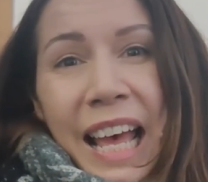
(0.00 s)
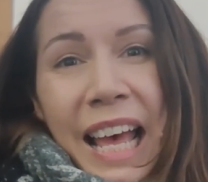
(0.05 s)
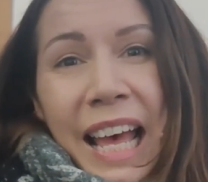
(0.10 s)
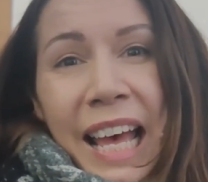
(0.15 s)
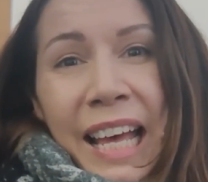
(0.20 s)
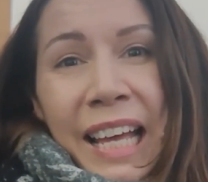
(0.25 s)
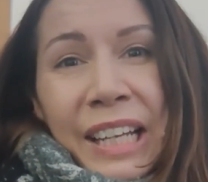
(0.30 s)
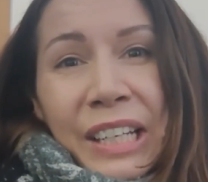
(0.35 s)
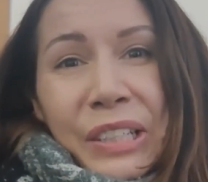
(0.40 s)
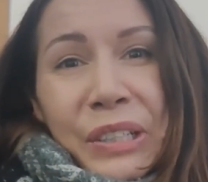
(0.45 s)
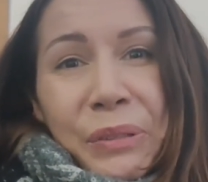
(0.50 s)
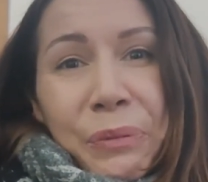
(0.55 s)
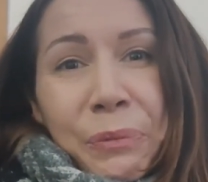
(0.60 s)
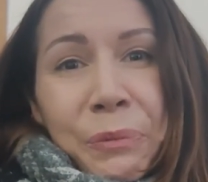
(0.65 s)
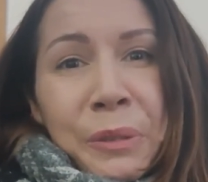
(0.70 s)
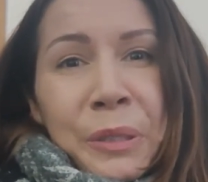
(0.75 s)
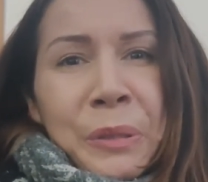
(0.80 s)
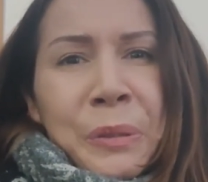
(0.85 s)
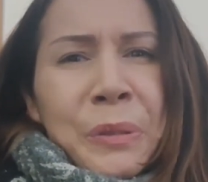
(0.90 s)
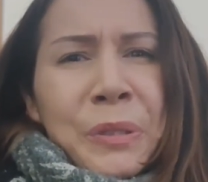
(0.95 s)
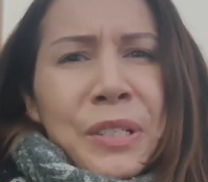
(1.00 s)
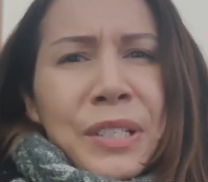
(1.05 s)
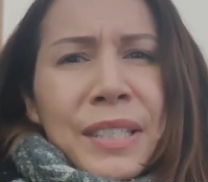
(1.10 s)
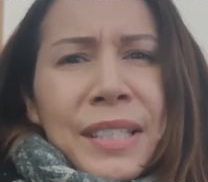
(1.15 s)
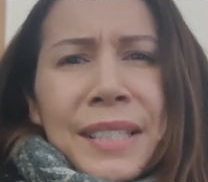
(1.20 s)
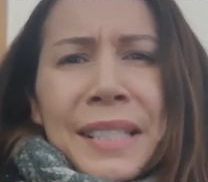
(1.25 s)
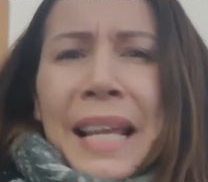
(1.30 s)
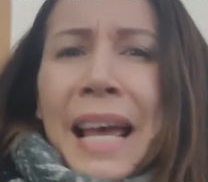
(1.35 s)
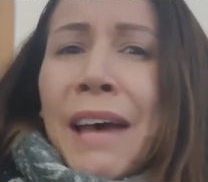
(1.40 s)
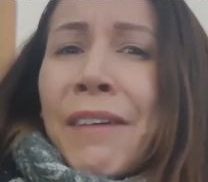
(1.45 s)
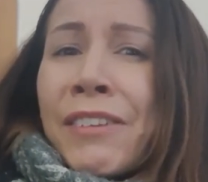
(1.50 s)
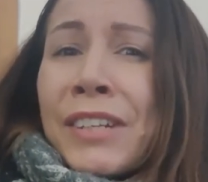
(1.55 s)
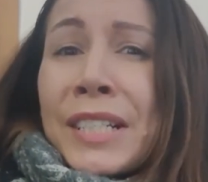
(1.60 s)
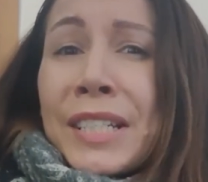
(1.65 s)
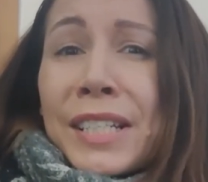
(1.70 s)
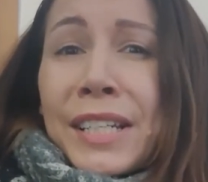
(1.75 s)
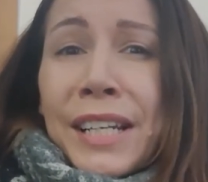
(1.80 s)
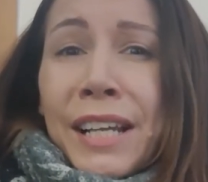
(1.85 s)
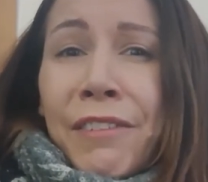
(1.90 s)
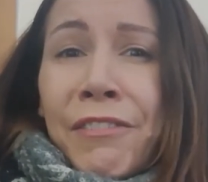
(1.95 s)
and we're all just having
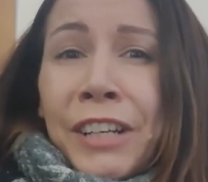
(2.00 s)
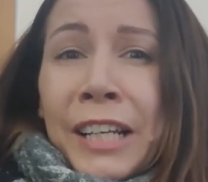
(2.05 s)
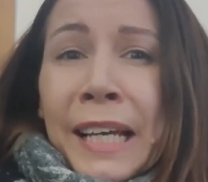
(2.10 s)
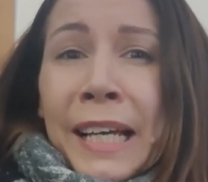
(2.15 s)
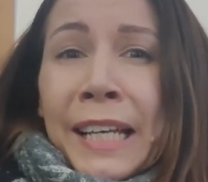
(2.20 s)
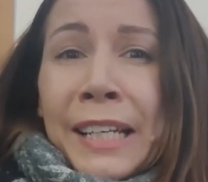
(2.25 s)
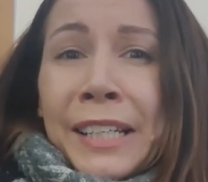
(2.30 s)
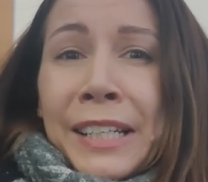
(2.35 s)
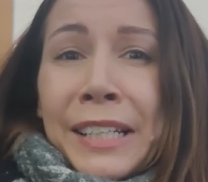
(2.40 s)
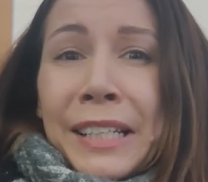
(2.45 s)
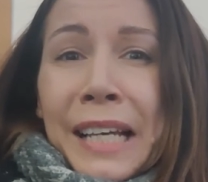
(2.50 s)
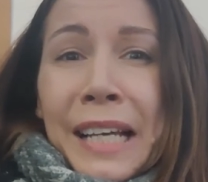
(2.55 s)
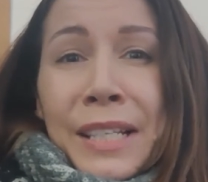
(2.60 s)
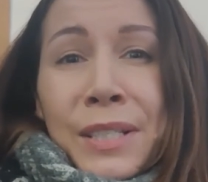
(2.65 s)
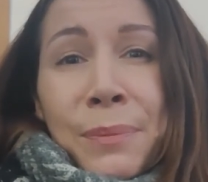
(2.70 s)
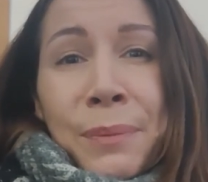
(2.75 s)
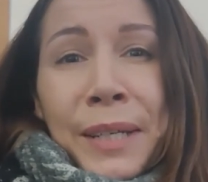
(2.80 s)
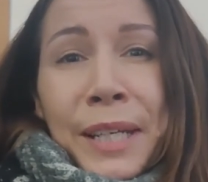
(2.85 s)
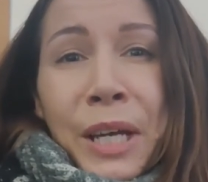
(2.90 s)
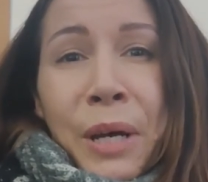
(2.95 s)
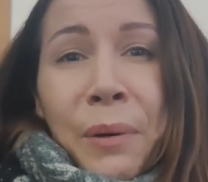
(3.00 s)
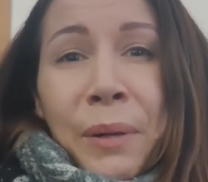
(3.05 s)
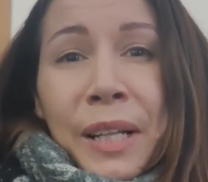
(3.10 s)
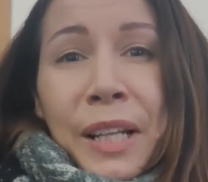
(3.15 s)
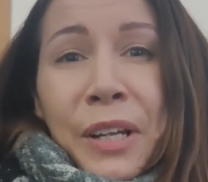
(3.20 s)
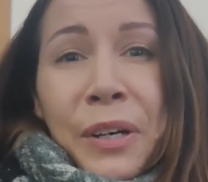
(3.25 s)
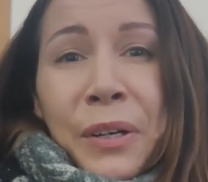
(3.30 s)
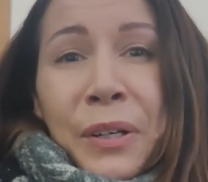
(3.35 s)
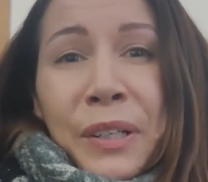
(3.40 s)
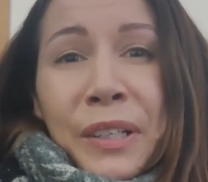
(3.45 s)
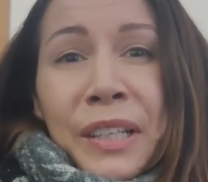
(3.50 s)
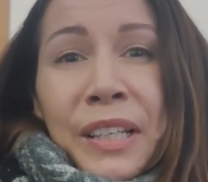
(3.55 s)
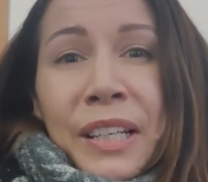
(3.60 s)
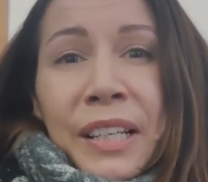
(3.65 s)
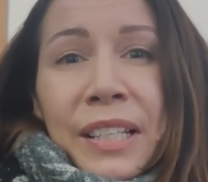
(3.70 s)
to navigate it as we go along.